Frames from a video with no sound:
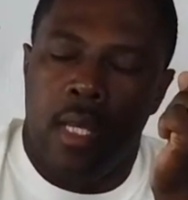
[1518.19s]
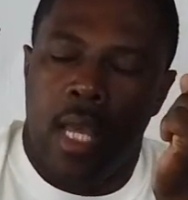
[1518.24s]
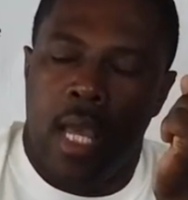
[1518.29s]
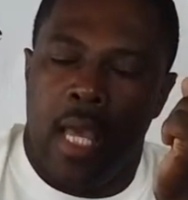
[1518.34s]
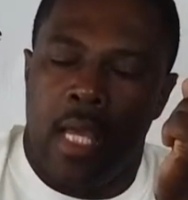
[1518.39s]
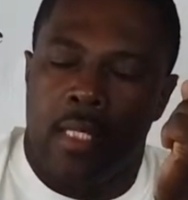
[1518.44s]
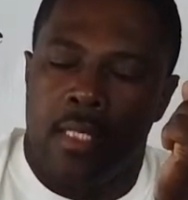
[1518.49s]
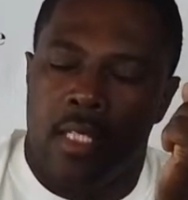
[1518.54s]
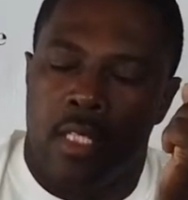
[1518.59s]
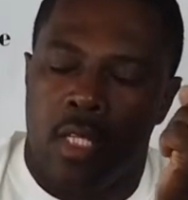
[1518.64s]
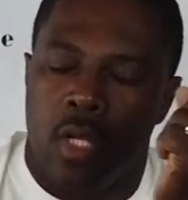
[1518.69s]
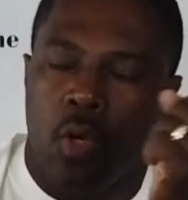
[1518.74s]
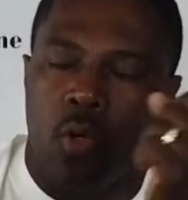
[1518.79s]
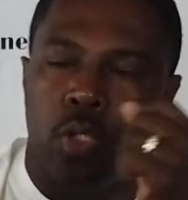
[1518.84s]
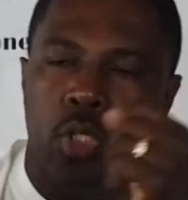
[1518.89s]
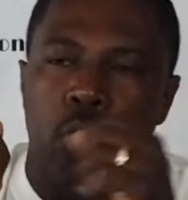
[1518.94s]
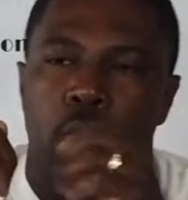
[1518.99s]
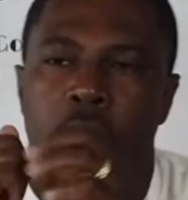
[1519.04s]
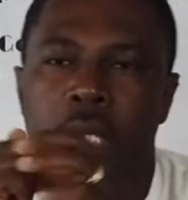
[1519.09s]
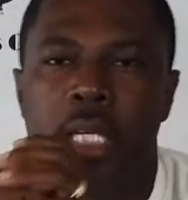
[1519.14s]
And
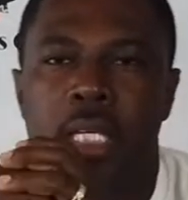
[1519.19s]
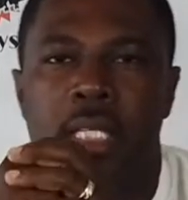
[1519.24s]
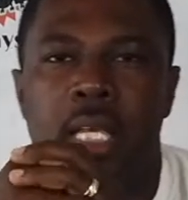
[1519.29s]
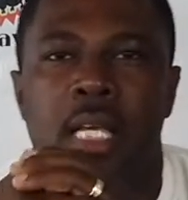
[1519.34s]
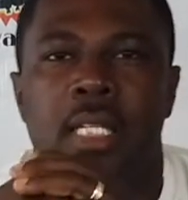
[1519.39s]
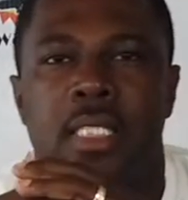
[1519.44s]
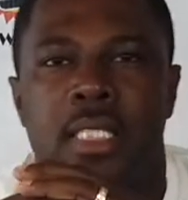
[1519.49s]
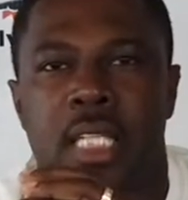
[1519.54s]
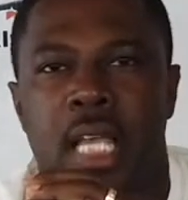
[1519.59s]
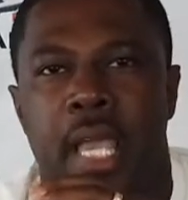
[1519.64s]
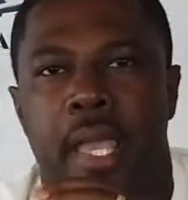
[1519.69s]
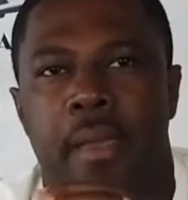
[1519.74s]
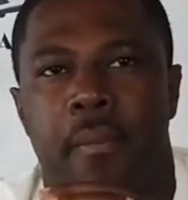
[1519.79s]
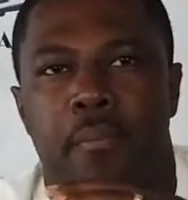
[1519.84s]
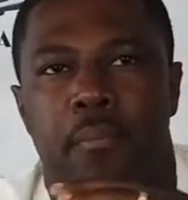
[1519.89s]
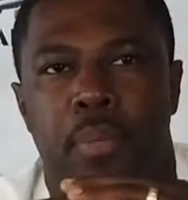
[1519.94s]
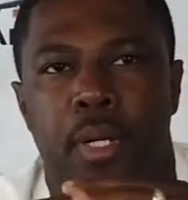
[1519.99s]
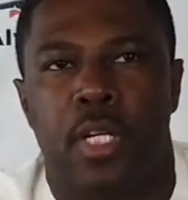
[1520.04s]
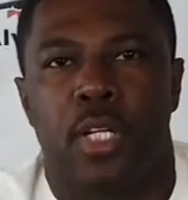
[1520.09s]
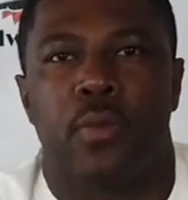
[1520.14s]
so you can get that
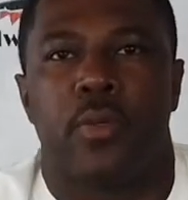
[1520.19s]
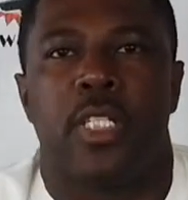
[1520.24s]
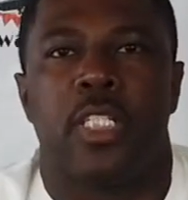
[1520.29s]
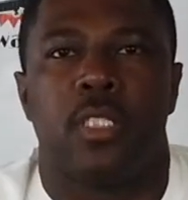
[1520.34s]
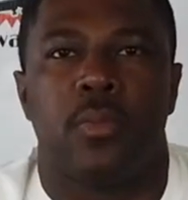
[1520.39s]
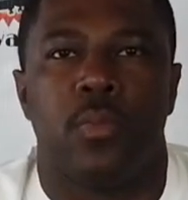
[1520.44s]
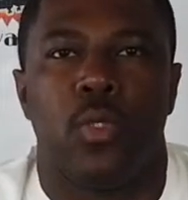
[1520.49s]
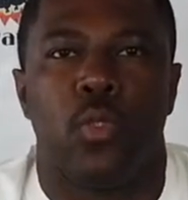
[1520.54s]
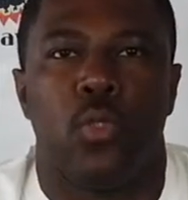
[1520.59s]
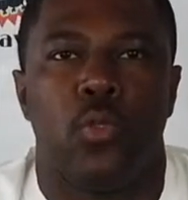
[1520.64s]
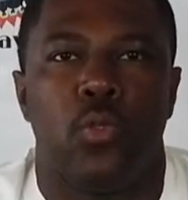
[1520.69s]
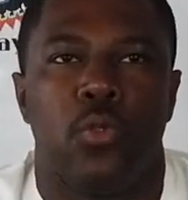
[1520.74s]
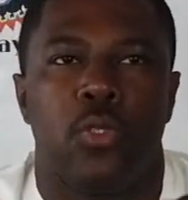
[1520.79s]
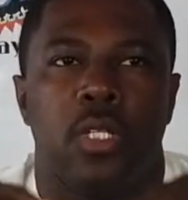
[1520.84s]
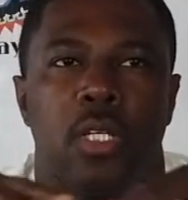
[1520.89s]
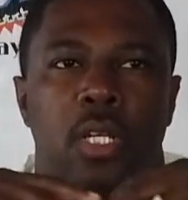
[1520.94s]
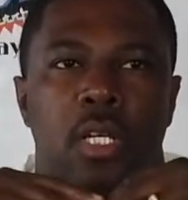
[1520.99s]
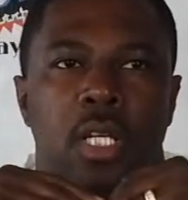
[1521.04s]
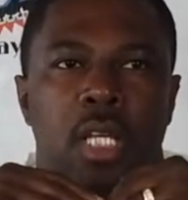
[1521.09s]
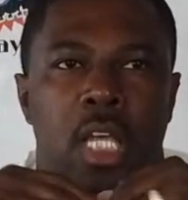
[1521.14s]
same buttery smooth
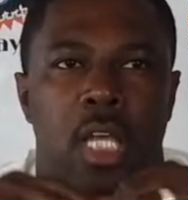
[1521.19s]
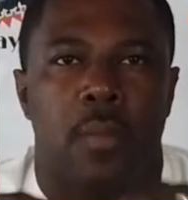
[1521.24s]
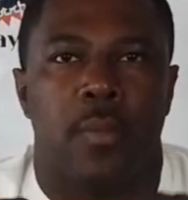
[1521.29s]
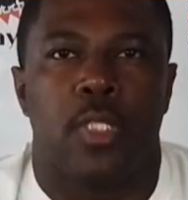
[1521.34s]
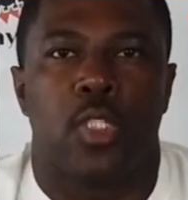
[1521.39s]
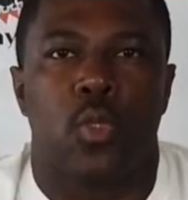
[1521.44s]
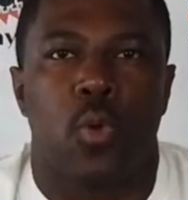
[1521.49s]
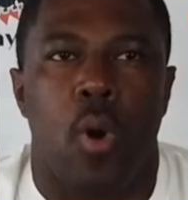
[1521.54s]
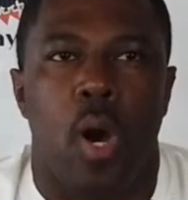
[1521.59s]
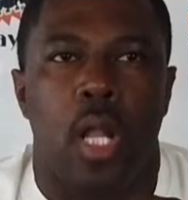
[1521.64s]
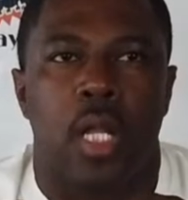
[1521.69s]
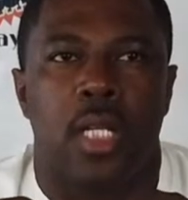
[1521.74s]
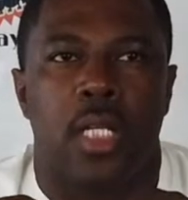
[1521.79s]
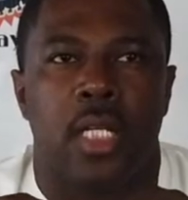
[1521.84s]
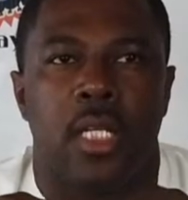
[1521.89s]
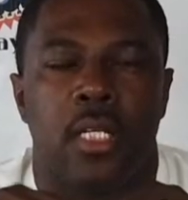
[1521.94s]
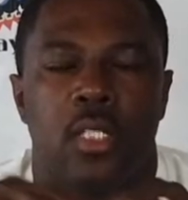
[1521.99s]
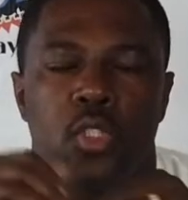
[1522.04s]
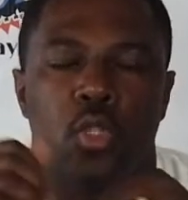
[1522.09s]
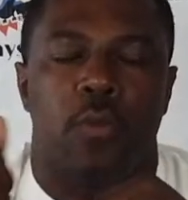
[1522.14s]
image
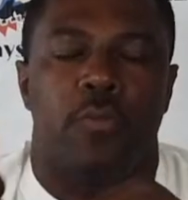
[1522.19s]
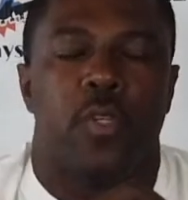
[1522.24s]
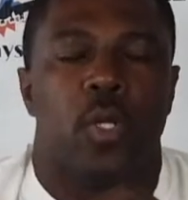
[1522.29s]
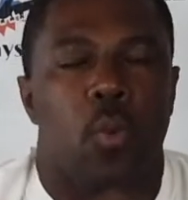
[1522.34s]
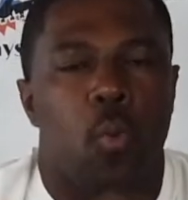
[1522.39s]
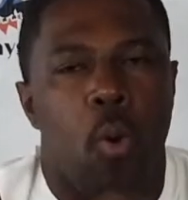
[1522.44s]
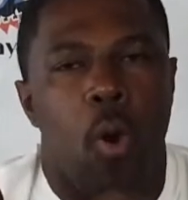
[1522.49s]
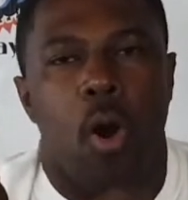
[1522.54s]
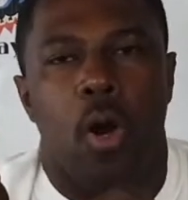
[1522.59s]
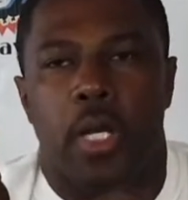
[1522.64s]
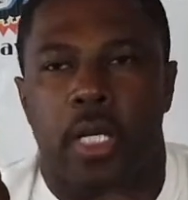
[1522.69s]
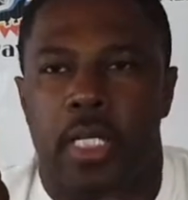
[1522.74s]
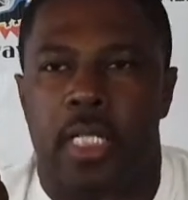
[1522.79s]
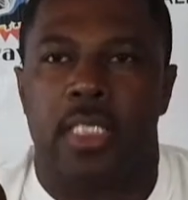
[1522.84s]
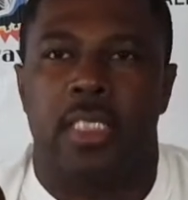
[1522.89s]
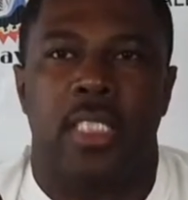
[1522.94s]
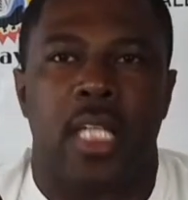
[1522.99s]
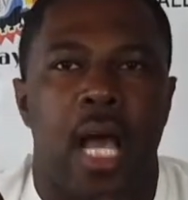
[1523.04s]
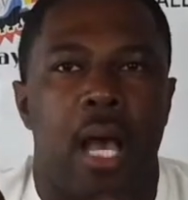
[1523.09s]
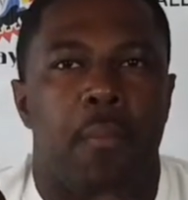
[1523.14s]
quality. So if you're walking,
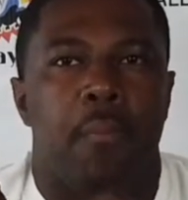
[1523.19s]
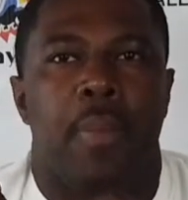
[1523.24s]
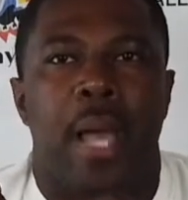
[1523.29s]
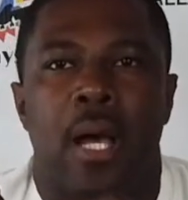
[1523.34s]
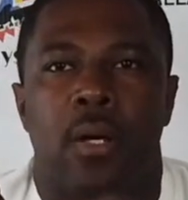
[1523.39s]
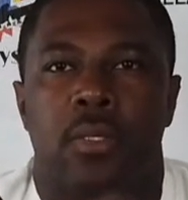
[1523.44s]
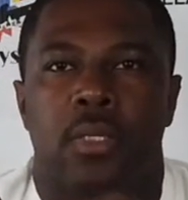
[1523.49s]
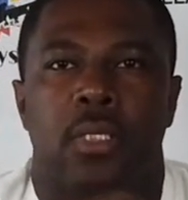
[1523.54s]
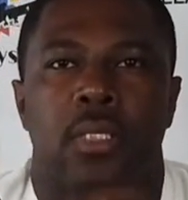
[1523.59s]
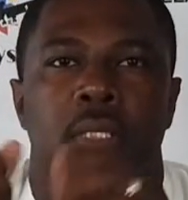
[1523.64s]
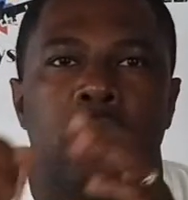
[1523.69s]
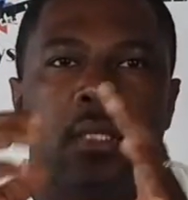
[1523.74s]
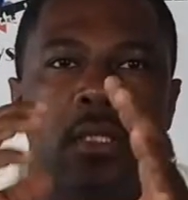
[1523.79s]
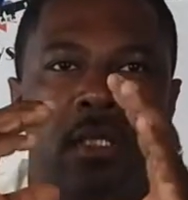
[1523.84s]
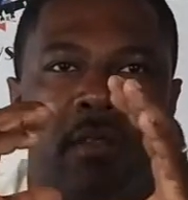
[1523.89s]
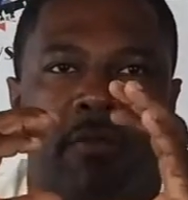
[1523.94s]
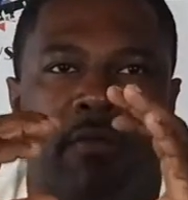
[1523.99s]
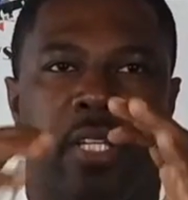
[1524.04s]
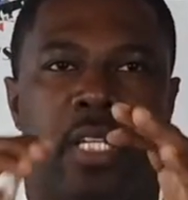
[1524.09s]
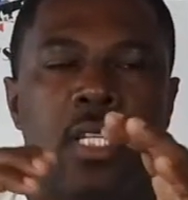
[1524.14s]
it's not bouncing,
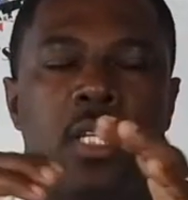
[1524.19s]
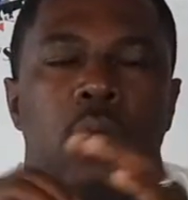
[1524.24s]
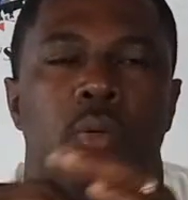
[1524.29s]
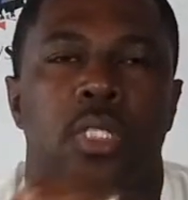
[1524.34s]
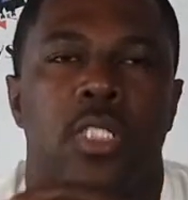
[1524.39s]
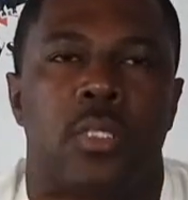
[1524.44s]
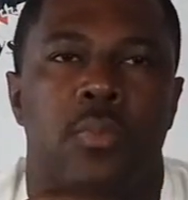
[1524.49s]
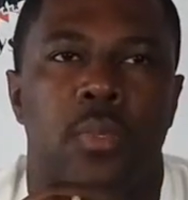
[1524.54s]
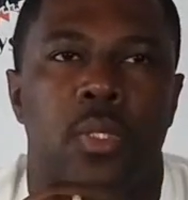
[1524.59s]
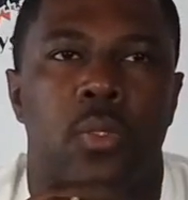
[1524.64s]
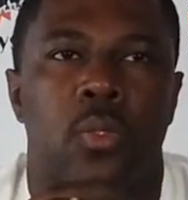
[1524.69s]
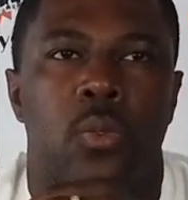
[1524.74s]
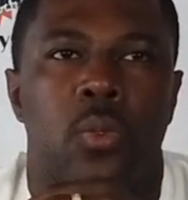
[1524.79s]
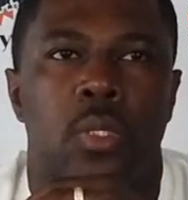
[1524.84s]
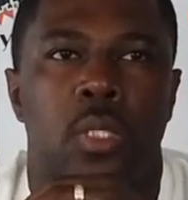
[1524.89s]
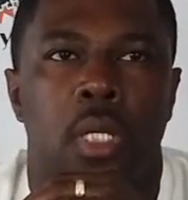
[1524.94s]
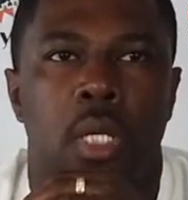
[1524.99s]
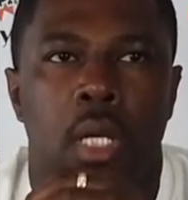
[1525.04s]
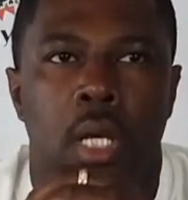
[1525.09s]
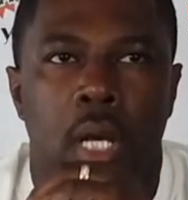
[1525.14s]
the video is
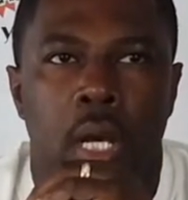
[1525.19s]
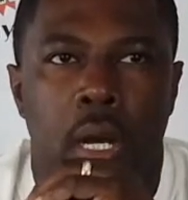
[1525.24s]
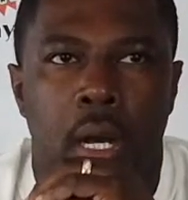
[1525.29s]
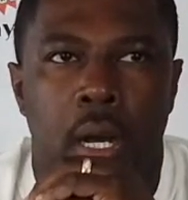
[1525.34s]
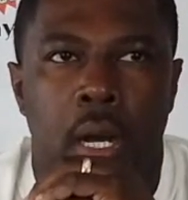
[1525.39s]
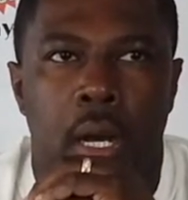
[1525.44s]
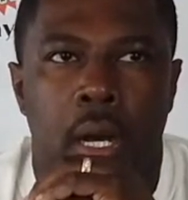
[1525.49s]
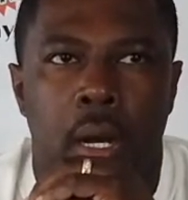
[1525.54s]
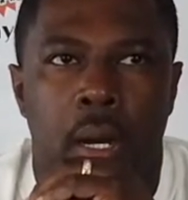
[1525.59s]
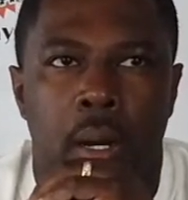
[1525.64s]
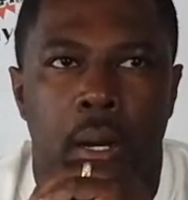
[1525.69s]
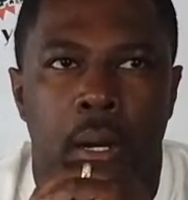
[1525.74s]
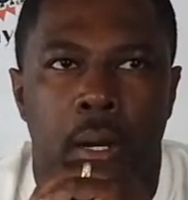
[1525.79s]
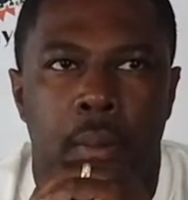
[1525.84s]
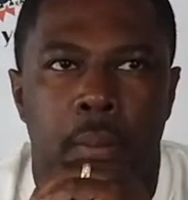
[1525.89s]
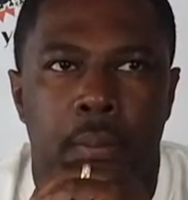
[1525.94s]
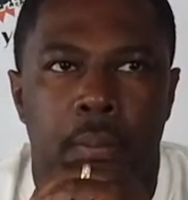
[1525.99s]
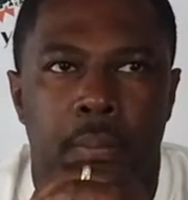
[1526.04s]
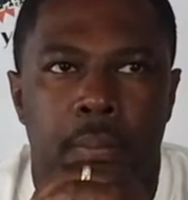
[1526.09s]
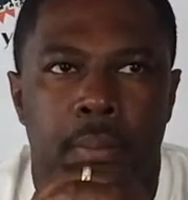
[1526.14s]
smooth,
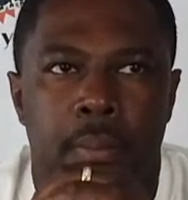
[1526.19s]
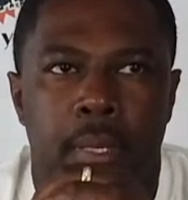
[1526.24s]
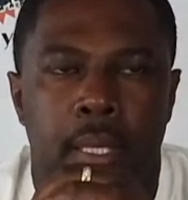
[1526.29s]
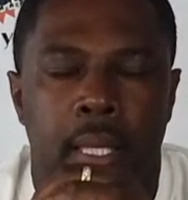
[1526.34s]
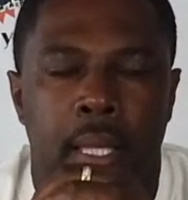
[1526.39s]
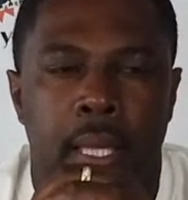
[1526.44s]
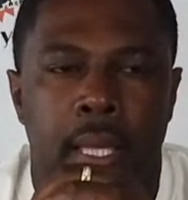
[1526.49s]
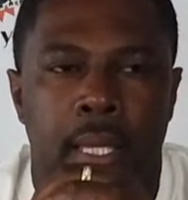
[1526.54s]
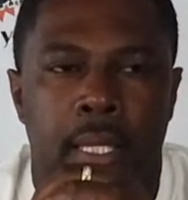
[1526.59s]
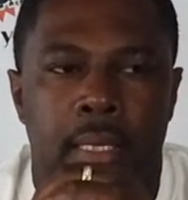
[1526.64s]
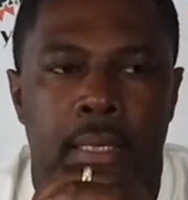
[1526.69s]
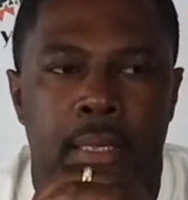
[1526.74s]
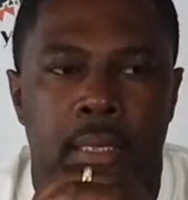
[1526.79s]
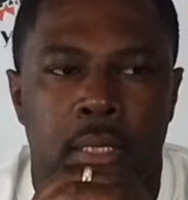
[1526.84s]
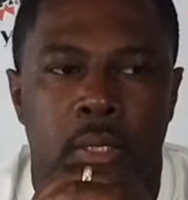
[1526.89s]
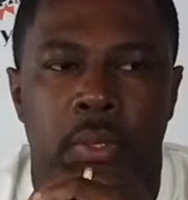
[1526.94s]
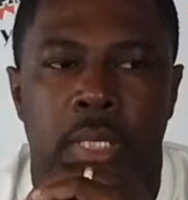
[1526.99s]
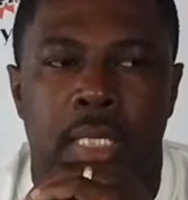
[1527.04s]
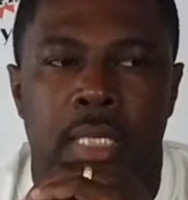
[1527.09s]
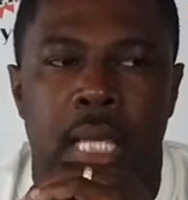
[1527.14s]
and
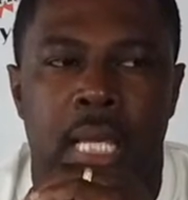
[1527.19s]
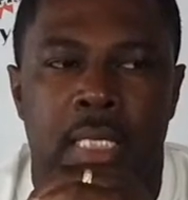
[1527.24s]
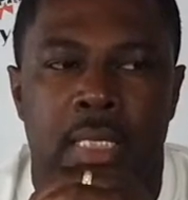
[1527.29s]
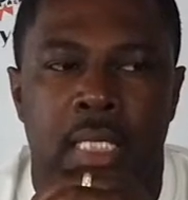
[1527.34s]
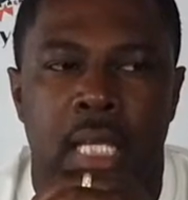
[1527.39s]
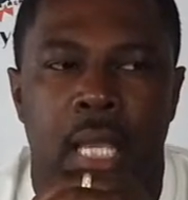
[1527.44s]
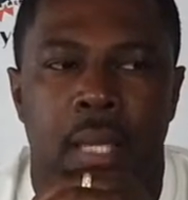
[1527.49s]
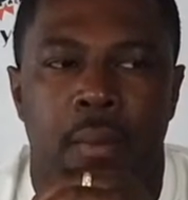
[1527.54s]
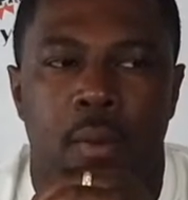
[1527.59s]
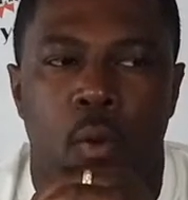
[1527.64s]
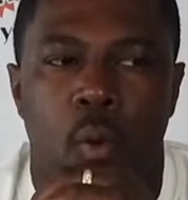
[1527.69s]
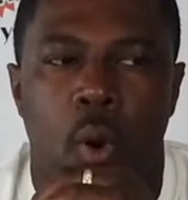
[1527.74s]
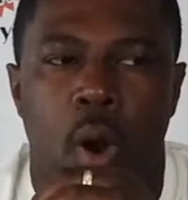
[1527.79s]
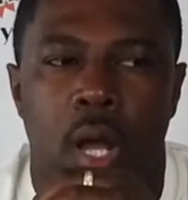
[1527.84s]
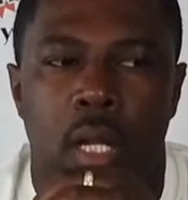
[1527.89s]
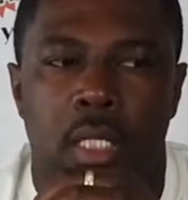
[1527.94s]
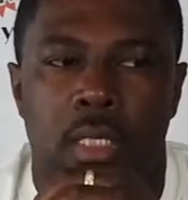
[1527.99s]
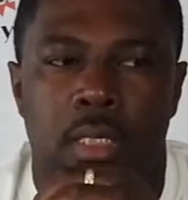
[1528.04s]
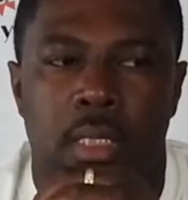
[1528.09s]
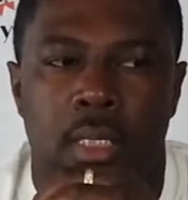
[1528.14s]
you get that same
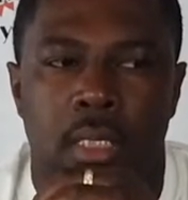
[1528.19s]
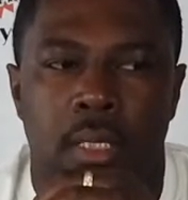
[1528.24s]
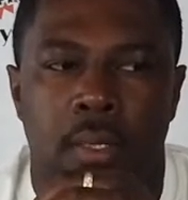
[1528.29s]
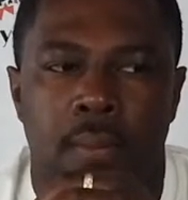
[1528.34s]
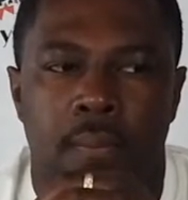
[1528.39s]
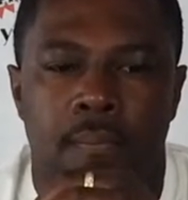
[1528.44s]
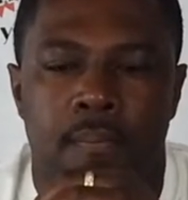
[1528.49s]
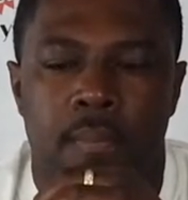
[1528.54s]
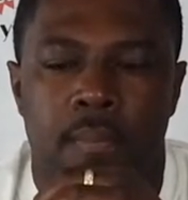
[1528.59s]
quality,